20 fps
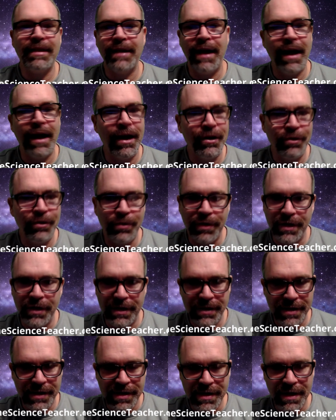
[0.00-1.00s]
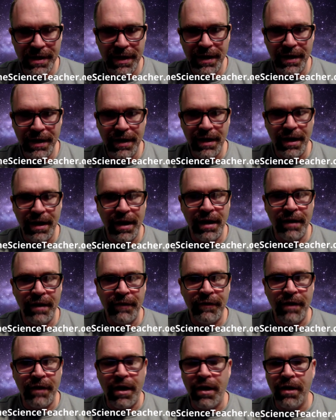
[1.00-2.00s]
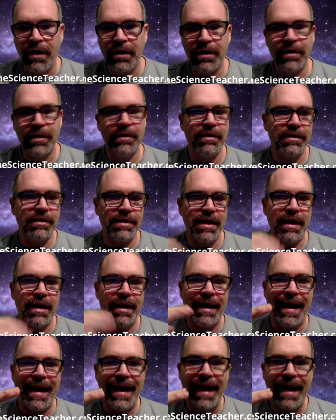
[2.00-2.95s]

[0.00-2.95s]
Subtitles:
hundreds of articles on